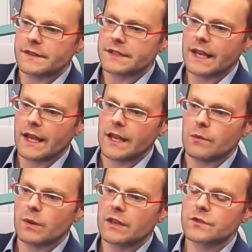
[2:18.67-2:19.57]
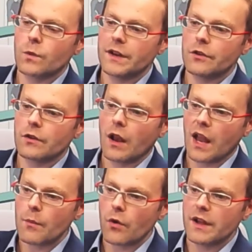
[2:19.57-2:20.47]
is key, because when you're
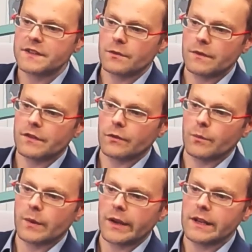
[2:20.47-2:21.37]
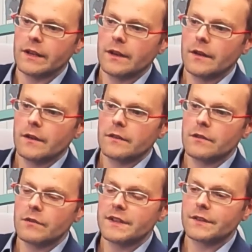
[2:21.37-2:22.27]
collaborating with somebody,
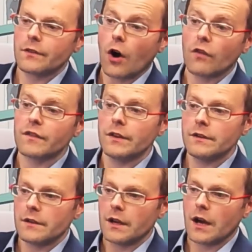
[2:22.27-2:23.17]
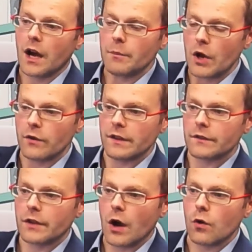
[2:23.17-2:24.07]
there is often a
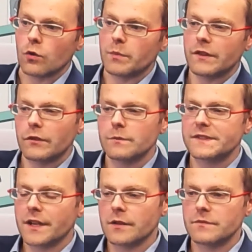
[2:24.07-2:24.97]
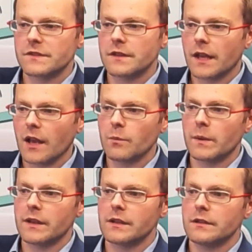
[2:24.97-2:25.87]
harmonious goal, but sometimes there can
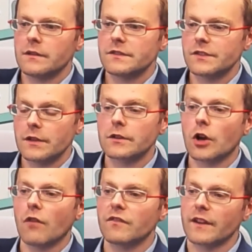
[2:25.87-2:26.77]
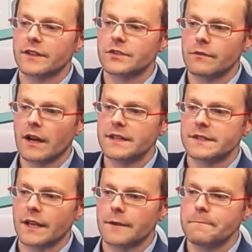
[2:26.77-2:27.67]
be certain conflicts
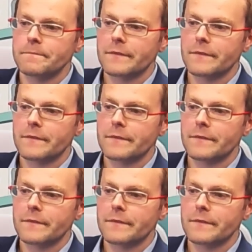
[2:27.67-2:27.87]
arising.